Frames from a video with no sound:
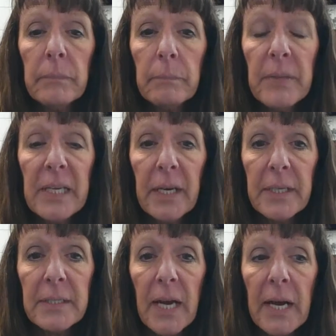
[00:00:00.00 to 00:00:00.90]

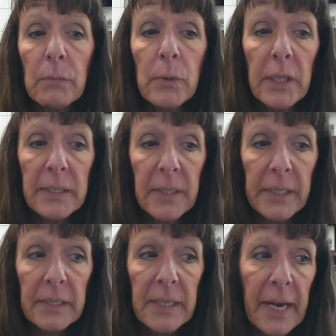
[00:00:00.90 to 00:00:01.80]
because I really
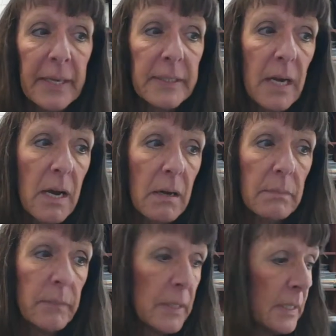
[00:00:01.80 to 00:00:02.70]
think that
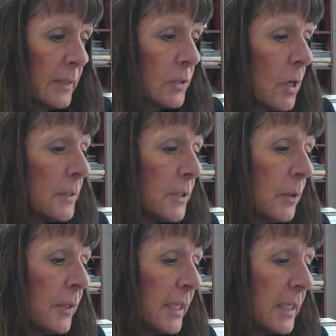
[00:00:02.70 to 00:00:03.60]
there's also
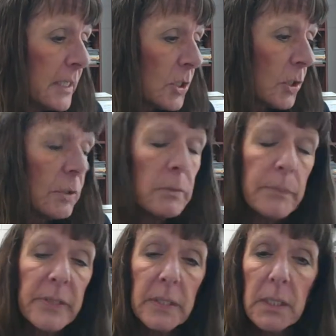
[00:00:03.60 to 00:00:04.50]
the key
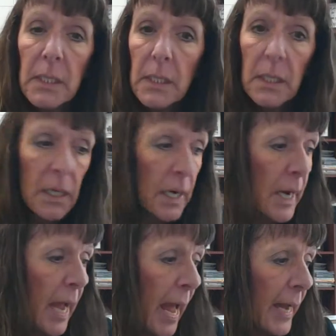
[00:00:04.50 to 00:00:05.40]
terms
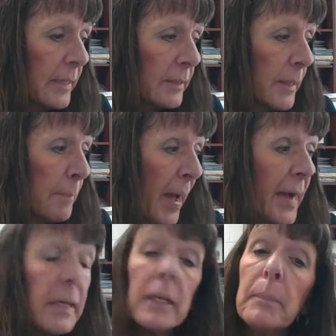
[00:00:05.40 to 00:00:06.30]
at the
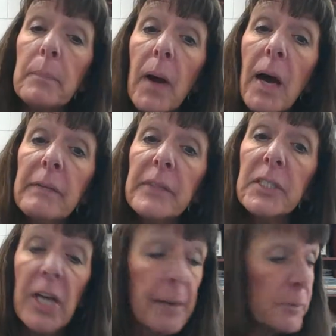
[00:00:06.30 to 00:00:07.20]
back of the
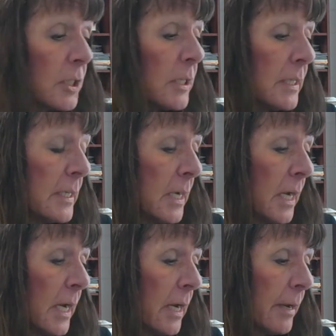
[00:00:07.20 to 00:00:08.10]
chapter
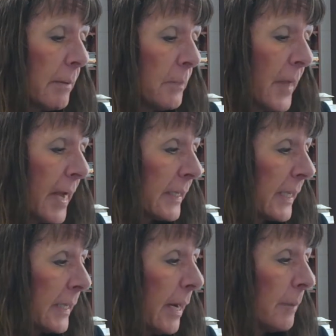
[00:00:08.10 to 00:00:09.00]
that
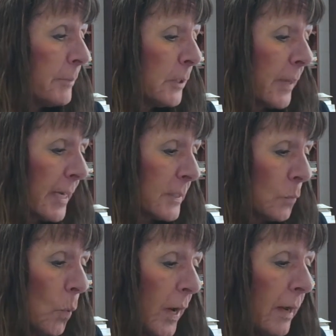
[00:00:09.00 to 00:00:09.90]
can help you as
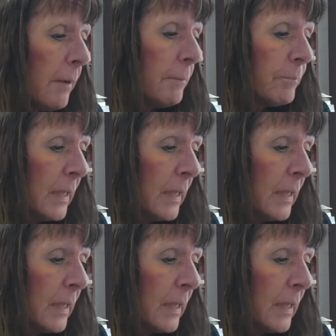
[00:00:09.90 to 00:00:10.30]
well.